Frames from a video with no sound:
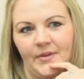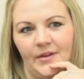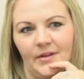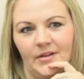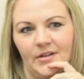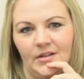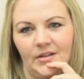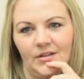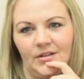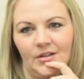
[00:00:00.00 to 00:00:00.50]

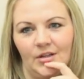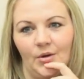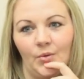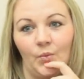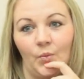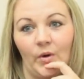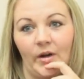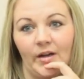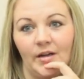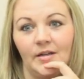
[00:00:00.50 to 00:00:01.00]
So I guess
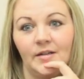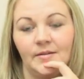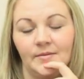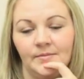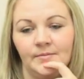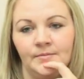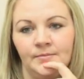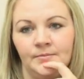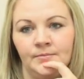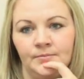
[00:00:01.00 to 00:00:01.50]
what I'm asking
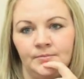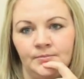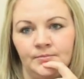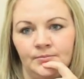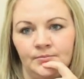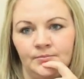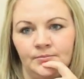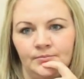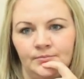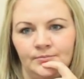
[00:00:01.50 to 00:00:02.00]
is,
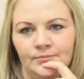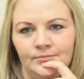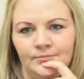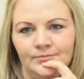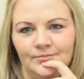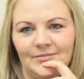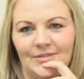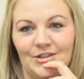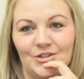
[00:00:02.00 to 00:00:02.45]
did